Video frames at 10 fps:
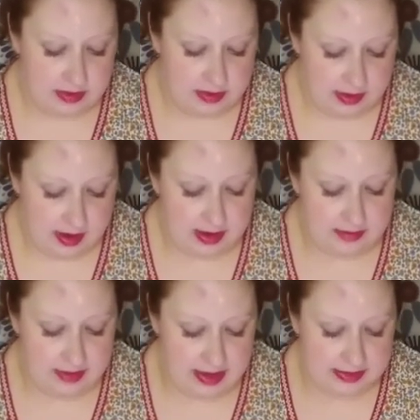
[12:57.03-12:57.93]
I have
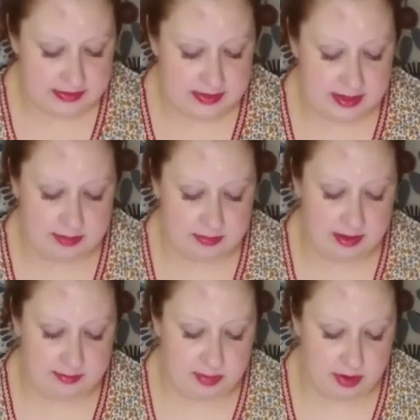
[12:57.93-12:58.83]
asked him, or I
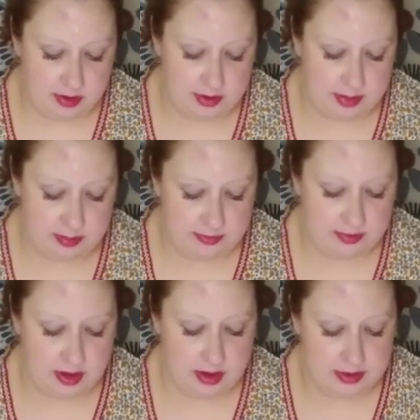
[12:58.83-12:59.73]
borrowed him of
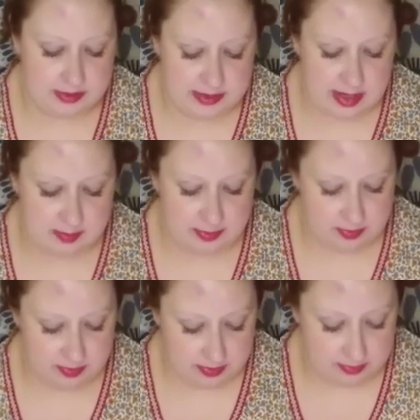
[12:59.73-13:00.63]
God,
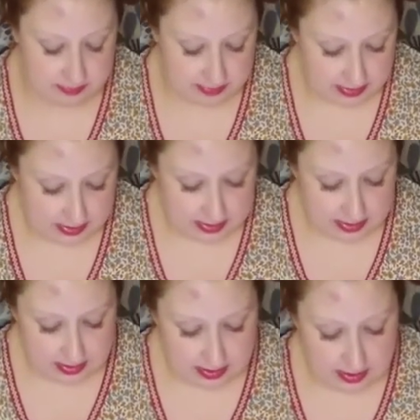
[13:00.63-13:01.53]
Samuel.
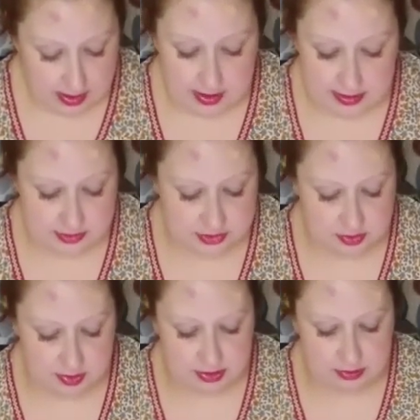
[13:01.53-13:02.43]
Hannah's joy
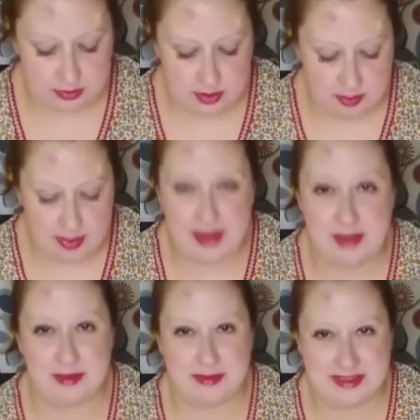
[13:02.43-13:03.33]
knew no
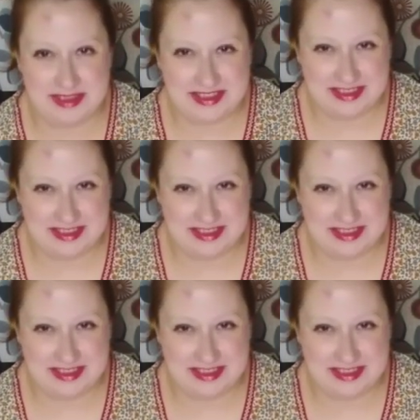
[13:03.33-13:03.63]
bounds.